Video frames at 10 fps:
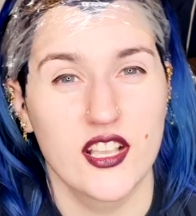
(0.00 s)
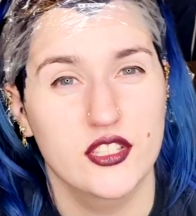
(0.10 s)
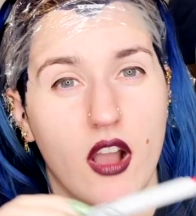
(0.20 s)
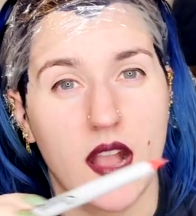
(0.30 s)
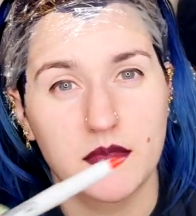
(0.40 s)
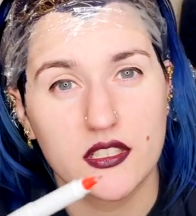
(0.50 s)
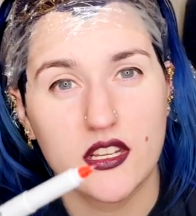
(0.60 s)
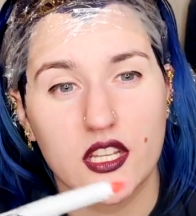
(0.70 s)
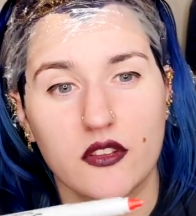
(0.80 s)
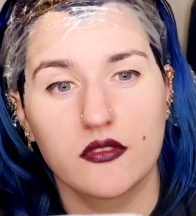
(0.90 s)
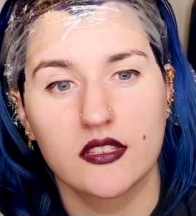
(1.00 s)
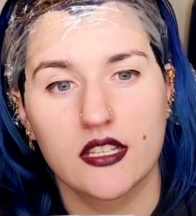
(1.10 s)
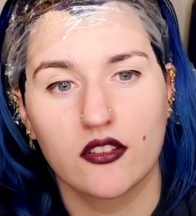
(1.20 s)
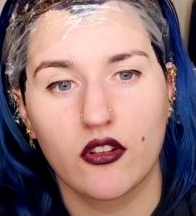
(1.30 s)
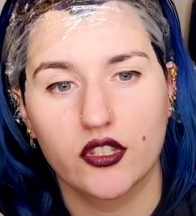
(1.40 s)
So I'm just gonna use this
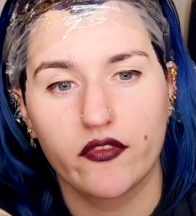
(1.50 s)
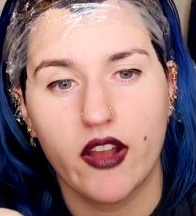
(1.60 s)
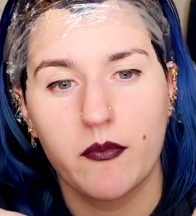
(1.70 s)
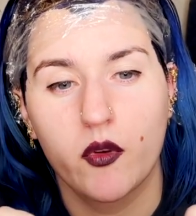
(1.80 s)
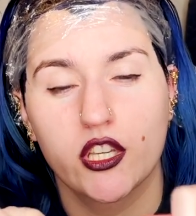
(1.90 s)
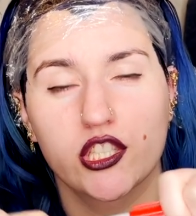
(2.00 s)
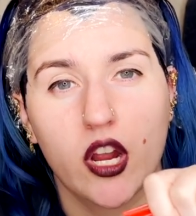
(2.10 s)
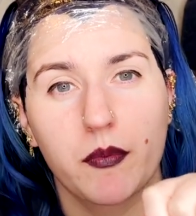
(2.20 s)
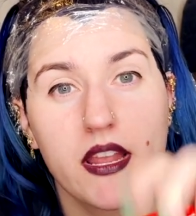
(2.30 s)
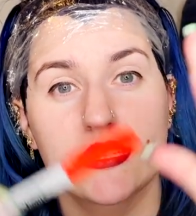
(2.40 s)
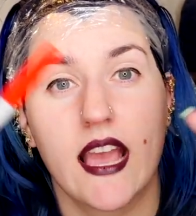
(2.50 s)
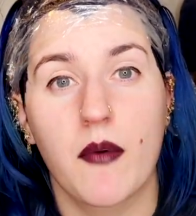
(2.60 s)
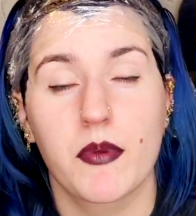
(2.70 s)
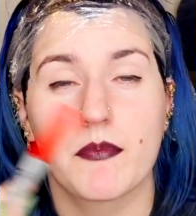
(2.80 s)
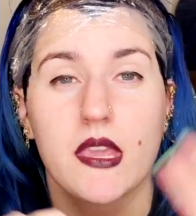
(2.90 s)
ultra fine point Sharpie to
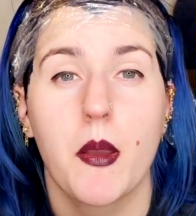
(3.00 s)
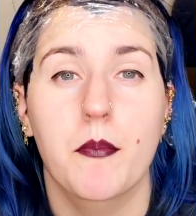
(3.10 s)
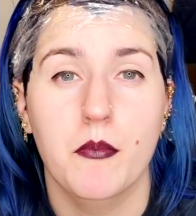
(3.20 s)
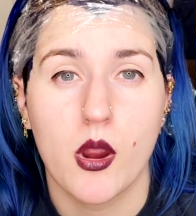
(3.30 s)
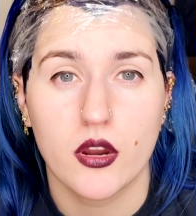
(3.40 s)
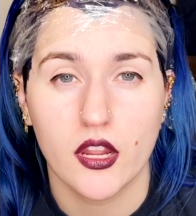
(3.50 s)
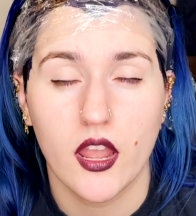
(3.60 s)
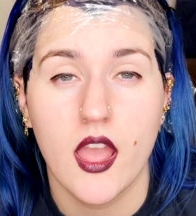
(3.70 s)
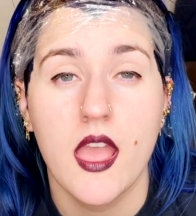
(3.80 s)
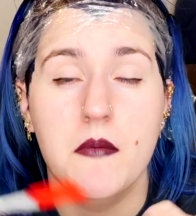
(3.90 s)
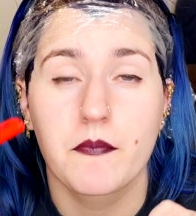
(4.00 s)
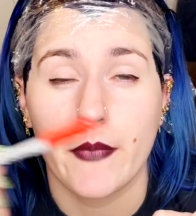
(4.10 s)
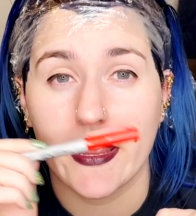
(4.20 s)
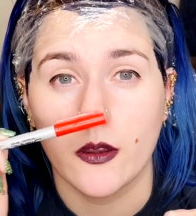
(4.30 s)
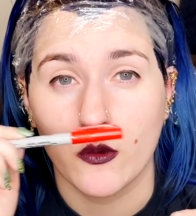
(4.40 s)
help me mark
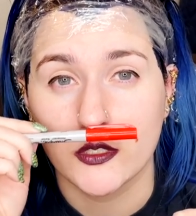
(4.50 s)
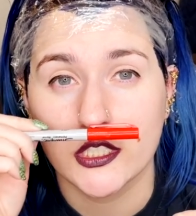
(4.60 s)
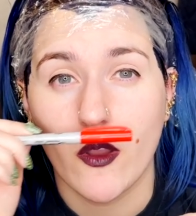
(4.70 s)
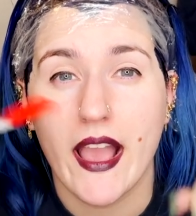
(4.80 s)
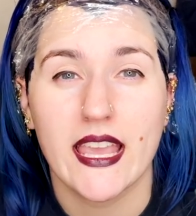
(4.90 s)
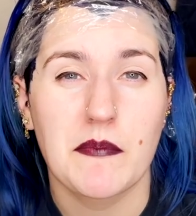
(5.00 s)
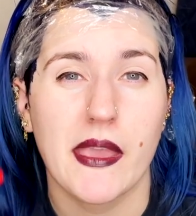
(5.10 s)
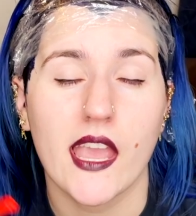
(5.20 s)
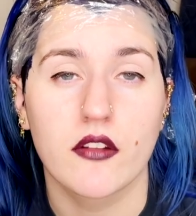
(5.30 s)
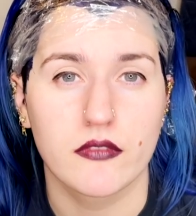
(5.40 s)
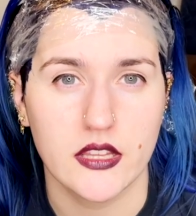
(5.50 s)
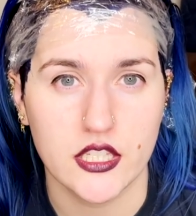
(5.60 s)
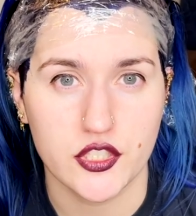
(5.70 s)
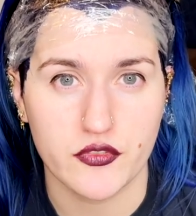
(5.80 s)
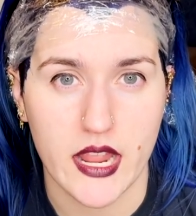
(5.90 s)
my nose so I can make a really
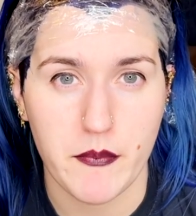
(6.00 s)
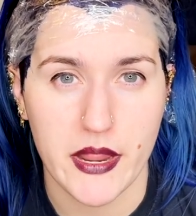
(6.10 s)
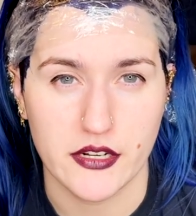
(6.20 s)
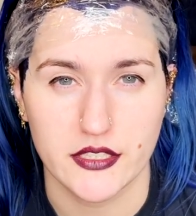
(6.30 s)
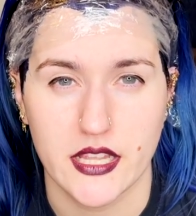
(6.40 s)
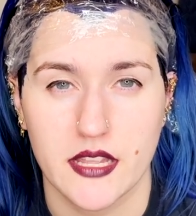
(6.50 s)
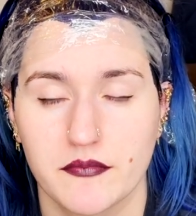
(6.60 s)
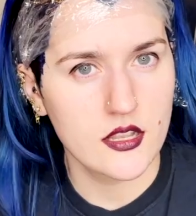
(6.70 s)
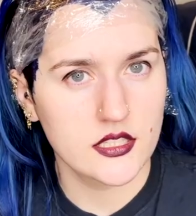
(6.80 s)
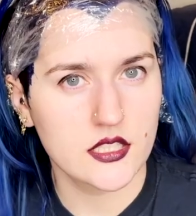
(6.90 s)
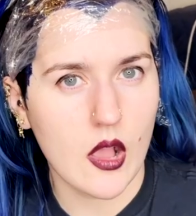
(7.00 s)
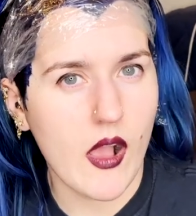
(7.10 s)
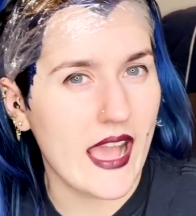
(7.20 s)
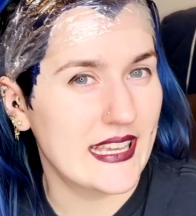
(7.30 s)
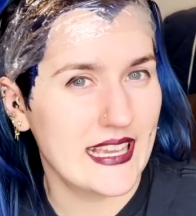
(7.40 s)
straight piercing. So
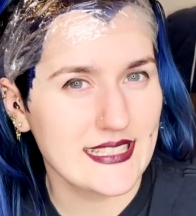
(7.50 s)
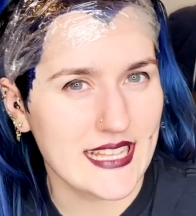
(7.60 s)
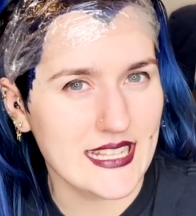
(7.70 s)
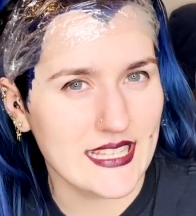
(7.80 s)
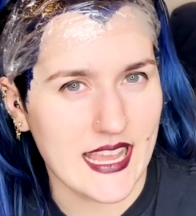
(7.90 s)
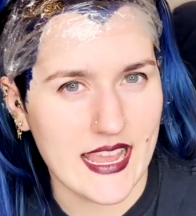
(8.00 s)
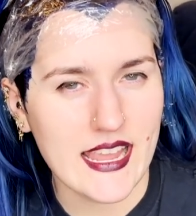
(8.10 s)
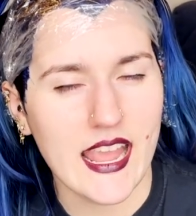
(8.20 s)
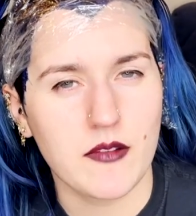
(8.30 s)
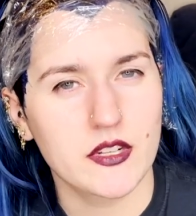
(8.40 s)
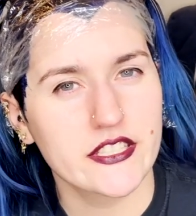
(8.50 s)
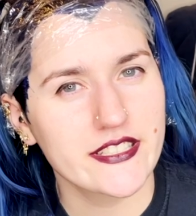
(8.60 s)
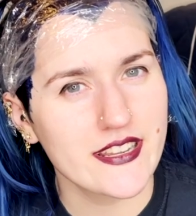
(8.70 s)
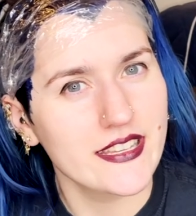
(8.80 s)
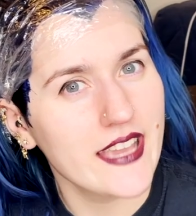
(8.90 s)
I guess that's it and we're just
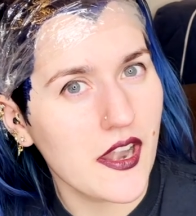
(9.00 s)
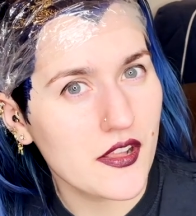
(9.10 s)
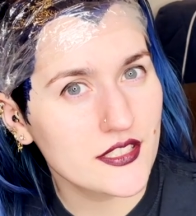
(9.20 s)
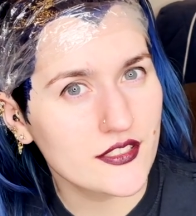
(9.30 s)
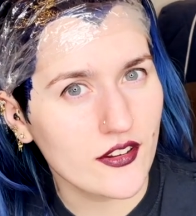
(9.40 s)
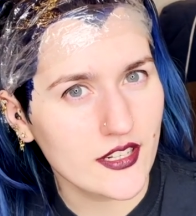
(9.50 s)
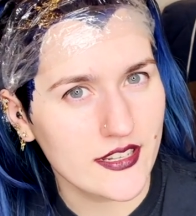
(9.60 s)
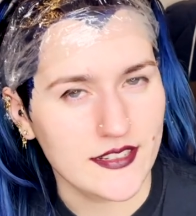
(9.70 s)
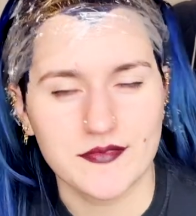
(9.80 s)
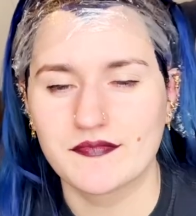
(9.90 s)
gonna get on started